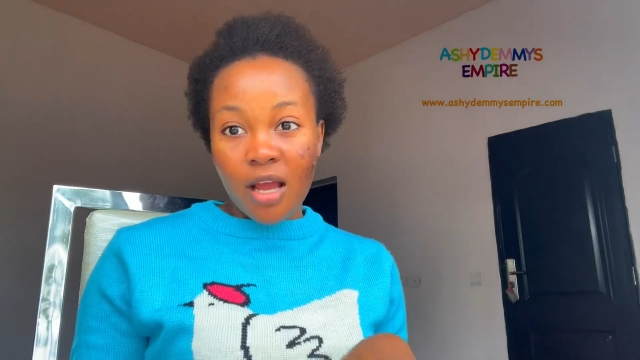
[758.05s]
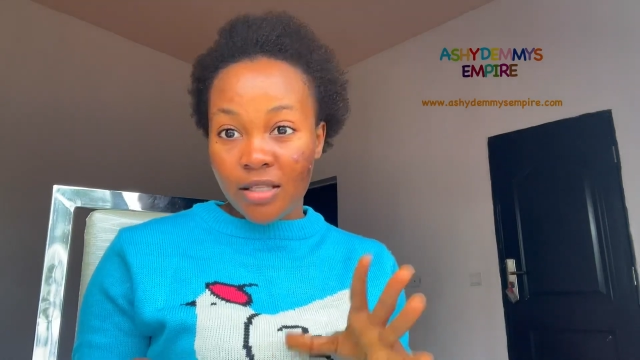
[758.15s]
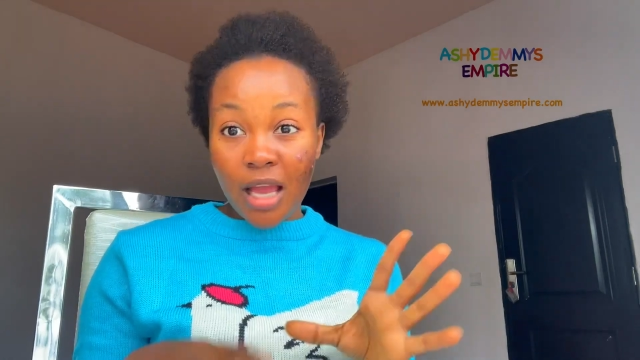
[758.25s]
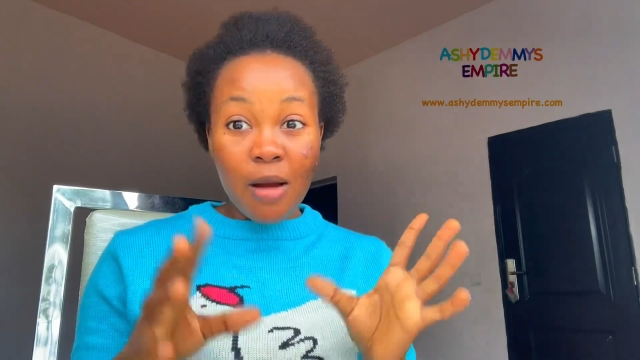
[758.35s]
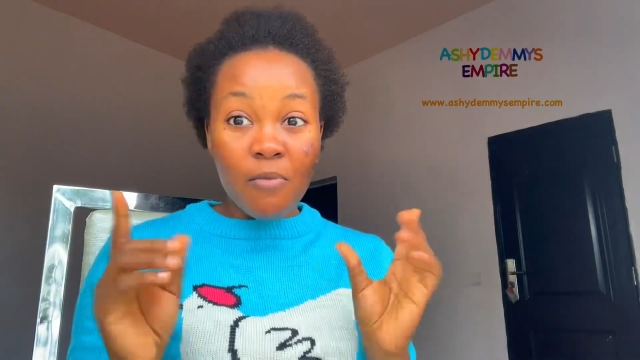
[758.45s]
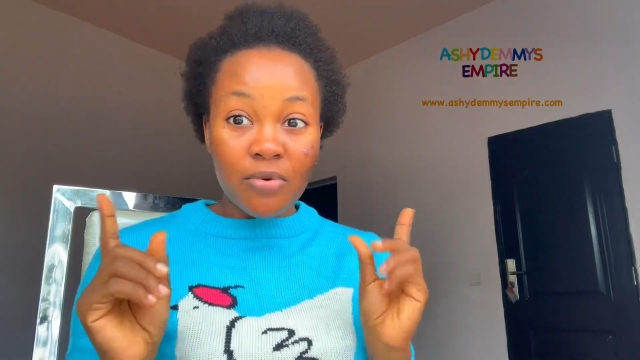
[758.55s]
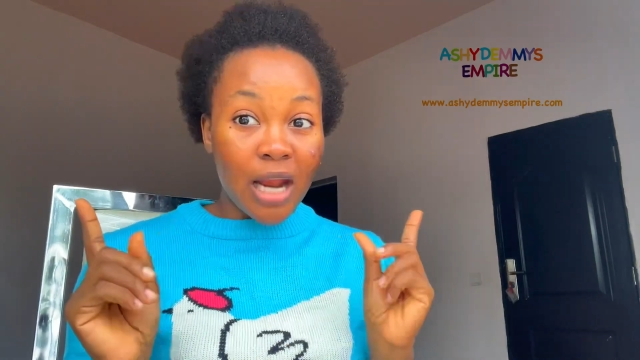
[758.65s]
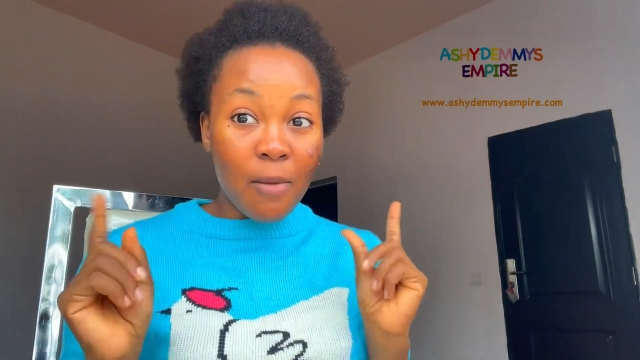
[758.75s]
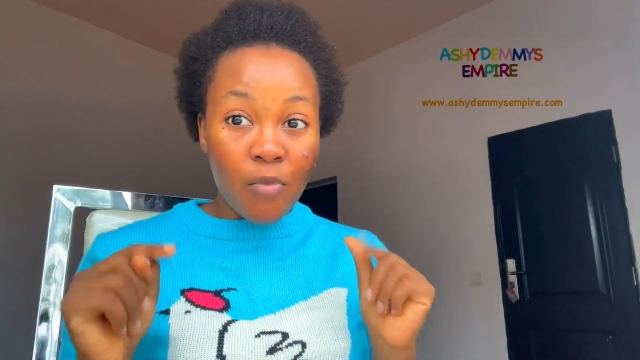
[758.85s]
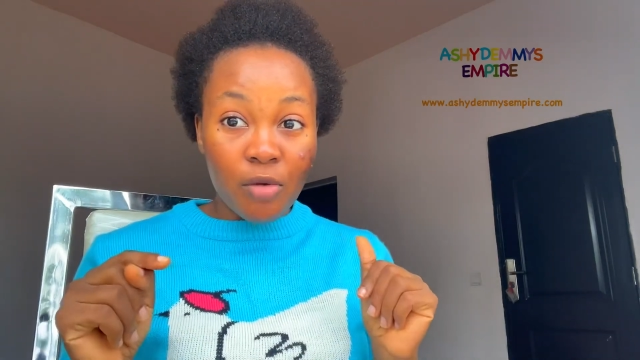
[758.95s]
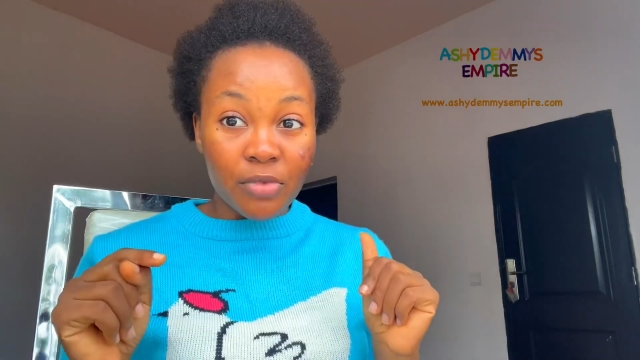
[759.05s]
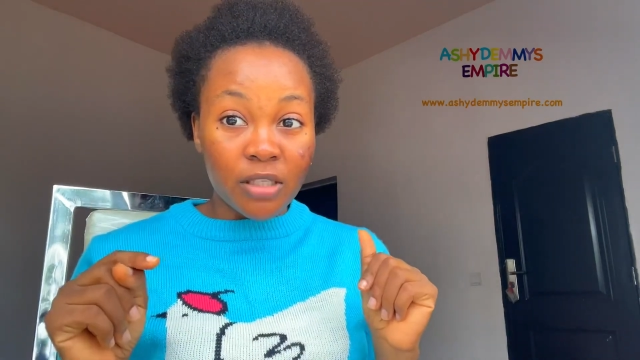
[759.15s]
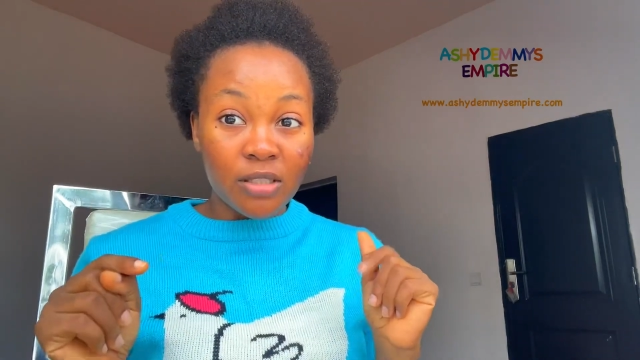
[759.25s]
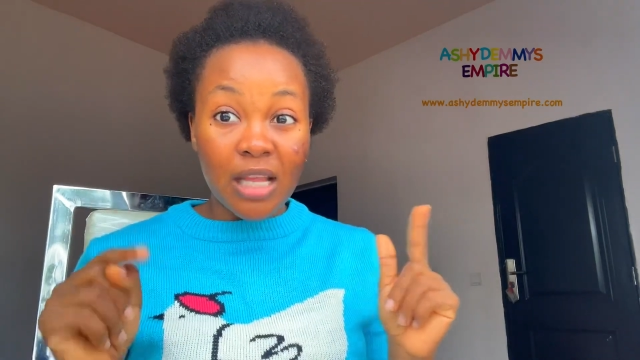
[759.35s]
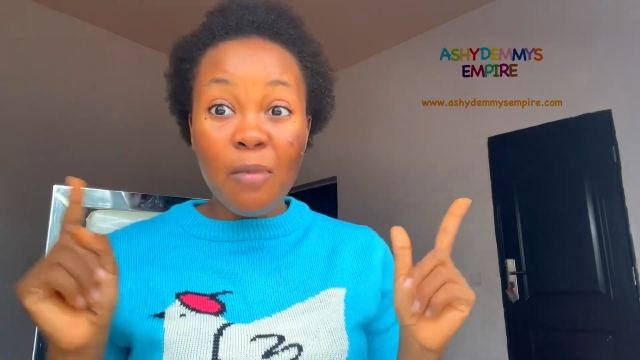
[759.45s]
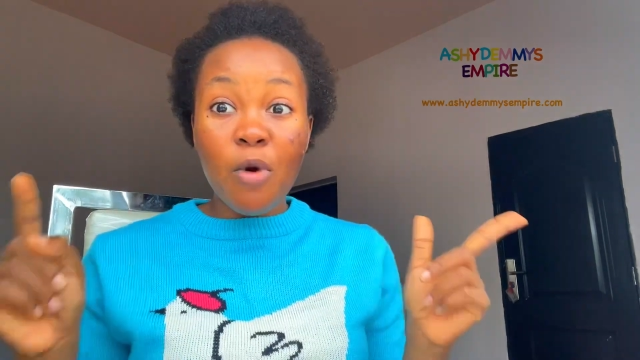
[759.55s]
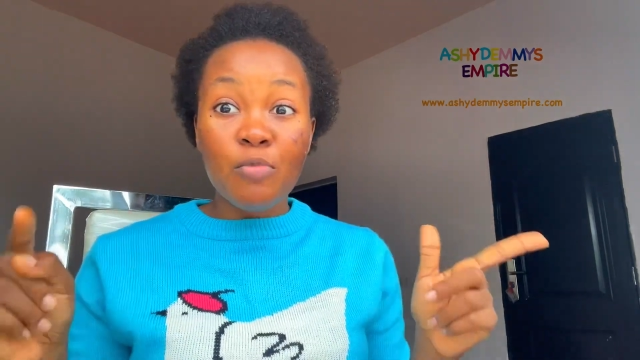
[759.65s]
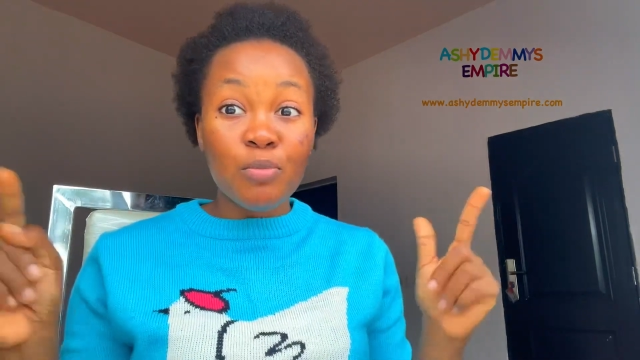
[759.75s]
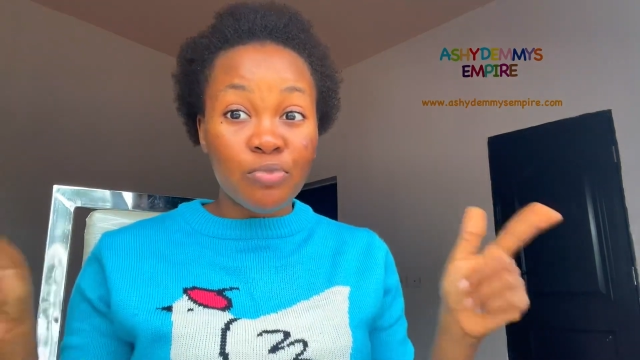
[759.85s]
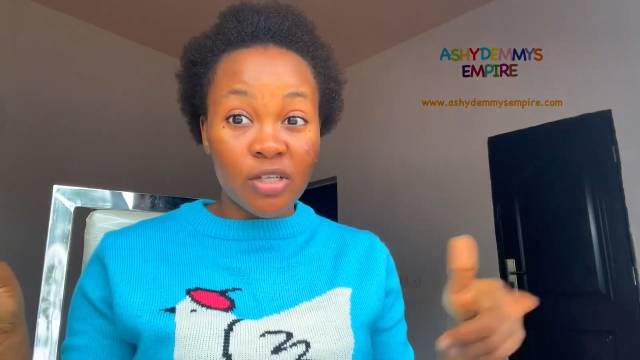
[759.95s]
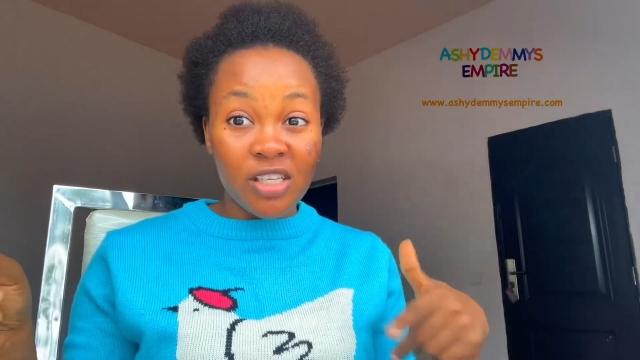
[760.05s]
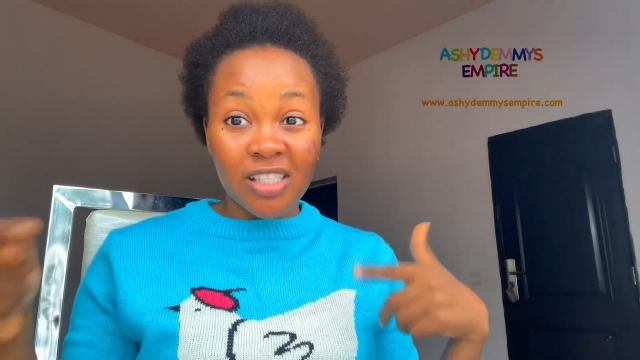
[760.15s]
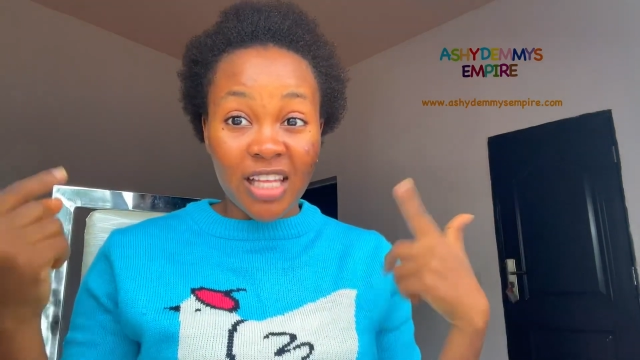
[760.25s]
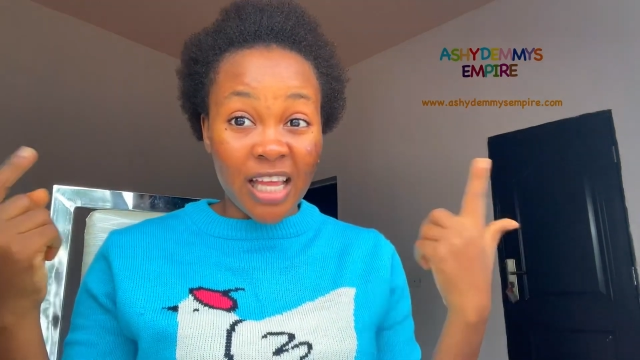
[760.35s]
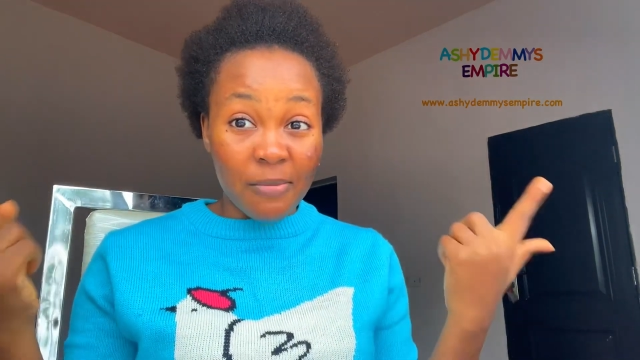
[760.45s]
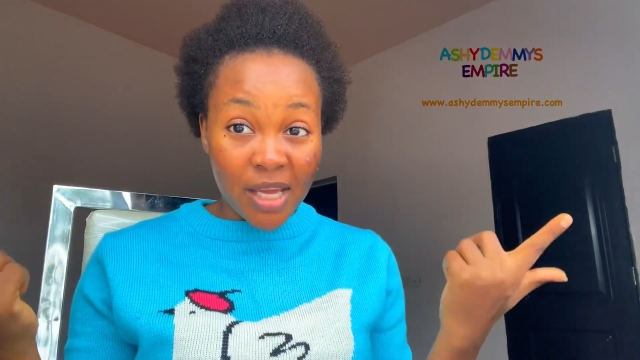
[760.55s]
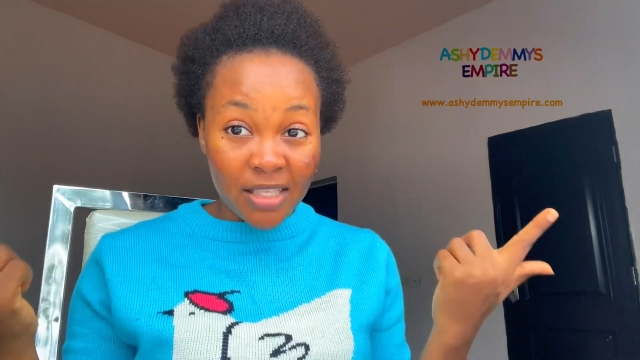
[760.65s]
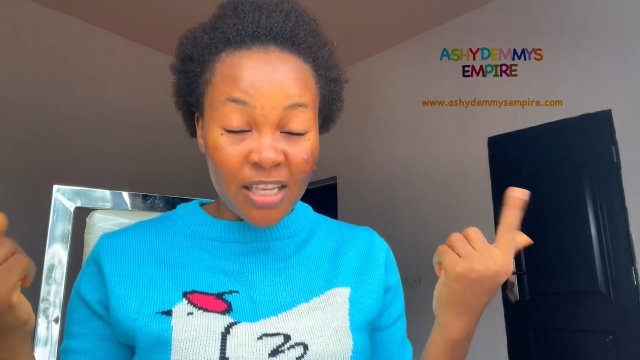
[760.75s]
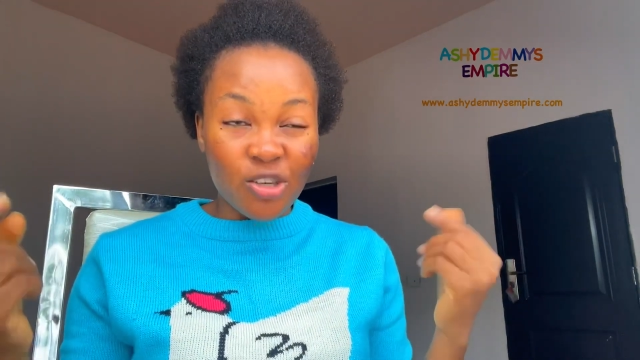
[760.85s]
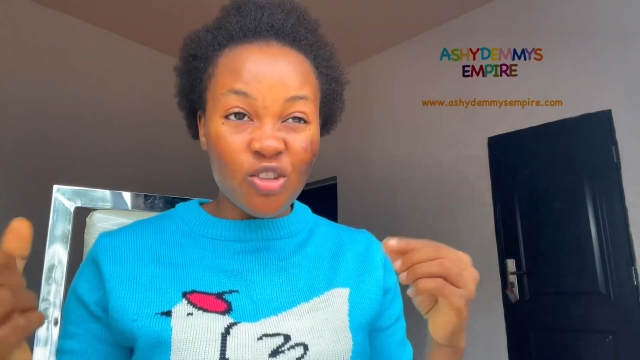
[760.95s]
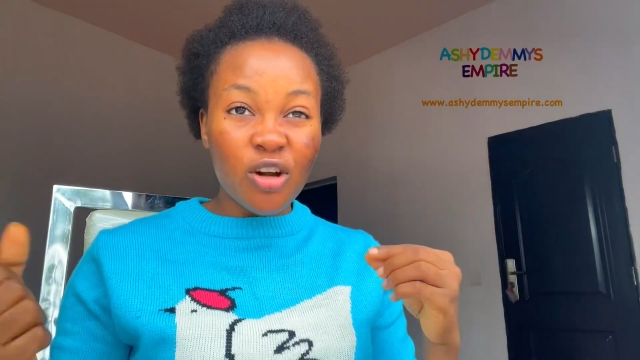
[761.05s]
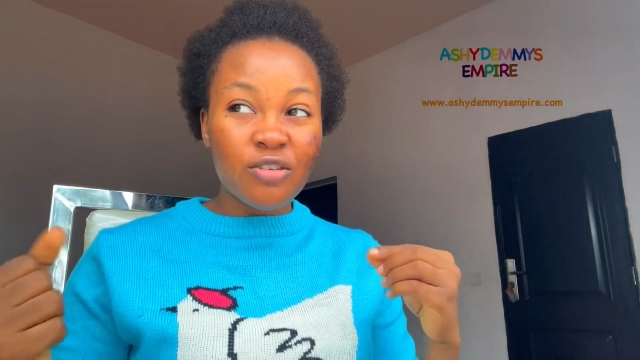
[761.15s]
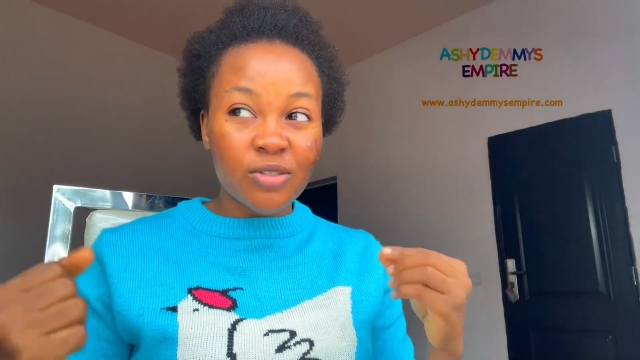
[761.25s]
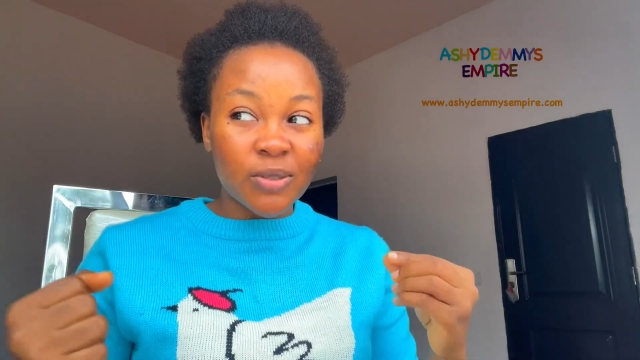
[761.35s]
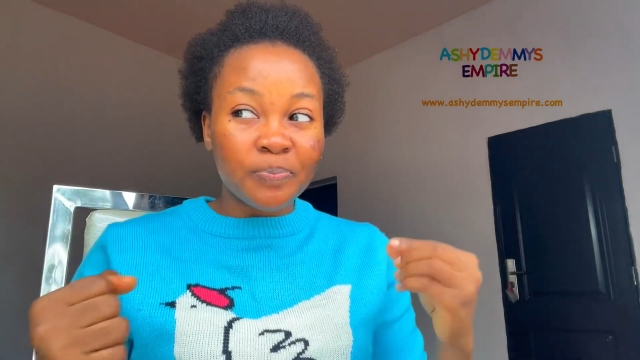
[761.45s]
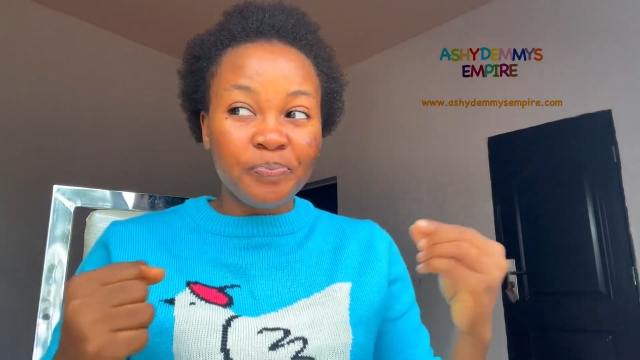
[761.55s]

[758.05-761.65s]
that mommy police that I met there, all those